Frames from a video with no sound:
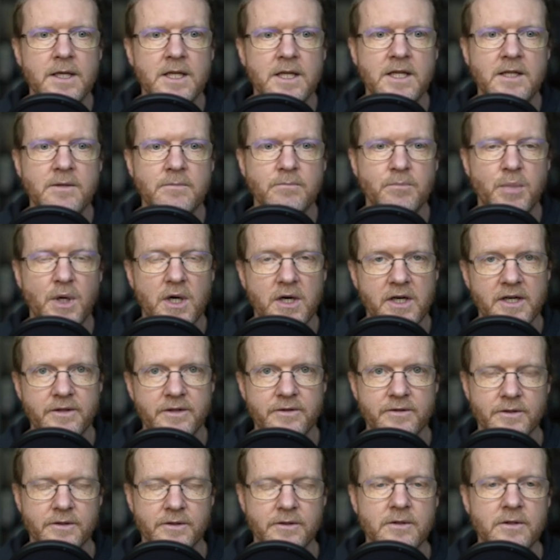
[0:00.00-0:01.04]
in
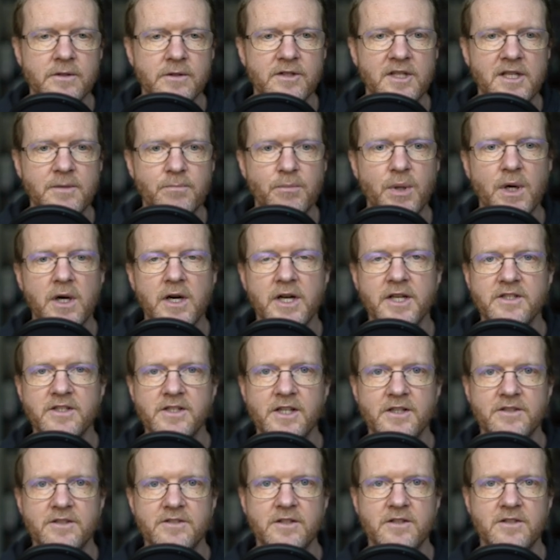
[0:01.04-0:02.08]
Python, the
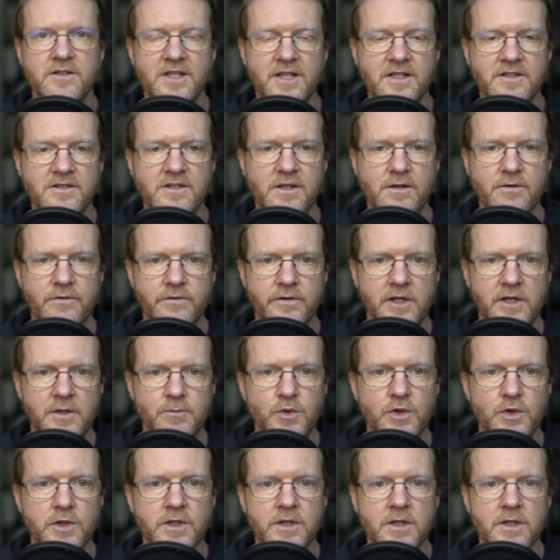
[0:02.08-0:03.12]
PyTest testing
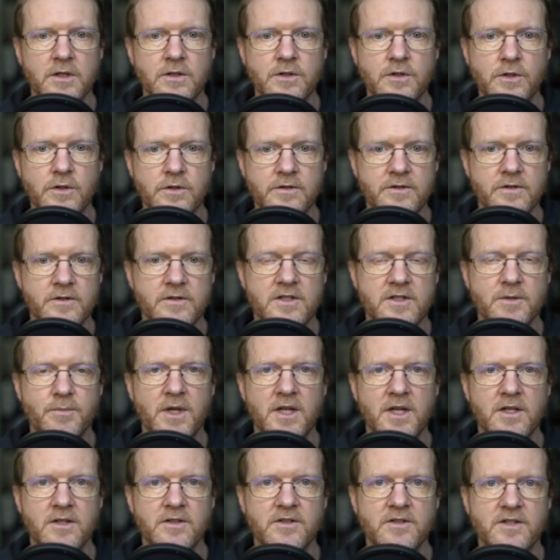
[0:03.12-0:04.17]
framework uses
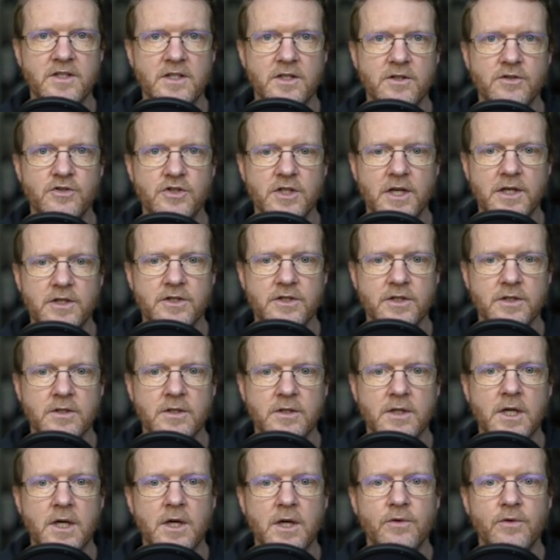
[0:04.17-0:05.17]
dependency injection